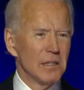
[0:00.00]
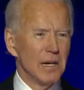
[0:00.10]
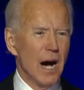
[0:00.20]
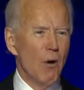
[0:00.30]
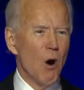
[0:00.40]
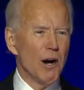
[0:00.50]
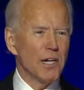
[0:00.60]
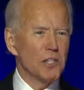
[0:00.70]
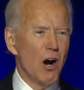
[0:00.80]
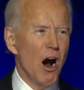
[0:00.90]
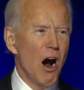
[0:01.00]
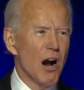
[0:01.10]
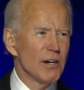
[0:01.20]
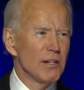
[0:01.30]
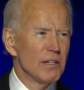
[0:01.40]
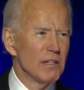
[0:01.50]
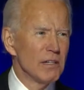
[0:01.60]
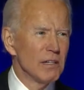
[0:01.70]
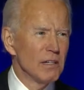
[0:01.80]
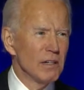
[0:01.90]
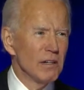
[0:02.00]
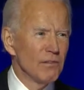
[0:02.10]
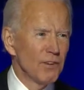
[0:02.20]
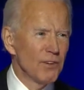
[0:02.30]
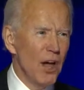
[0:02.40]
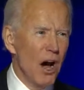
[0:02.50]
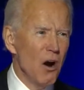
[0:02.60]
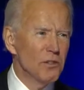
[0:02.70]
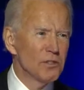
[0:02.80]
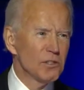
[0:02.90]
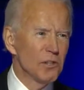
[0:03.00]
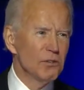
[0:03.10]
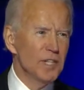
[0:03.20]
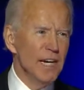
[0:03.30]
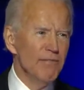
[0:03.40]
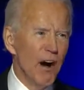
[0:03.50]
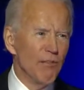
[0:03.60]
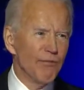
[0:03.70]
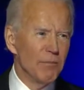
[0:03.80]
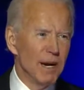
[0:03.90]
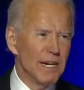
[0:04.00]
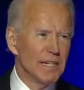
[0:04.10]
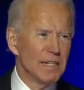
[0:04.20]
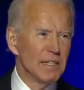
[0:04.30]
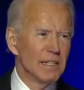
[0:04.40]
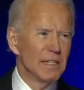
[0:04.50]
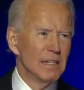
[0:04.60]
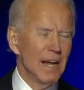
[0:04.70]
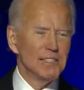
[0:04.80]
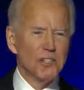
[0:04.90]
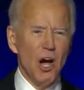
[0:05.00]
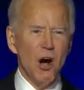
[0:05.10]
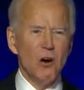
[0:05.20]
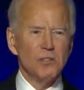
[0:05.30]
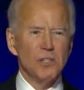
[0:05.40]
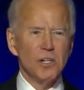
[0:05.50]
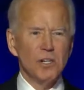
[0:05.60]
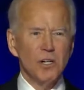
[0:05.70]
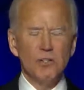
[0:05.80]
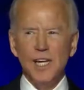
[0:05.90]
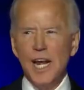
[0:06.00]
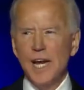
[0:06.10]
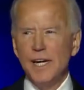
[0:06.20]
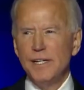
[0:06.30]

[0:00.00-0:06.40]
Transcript: I'll work as hard for those who didn't vote for me as those who did.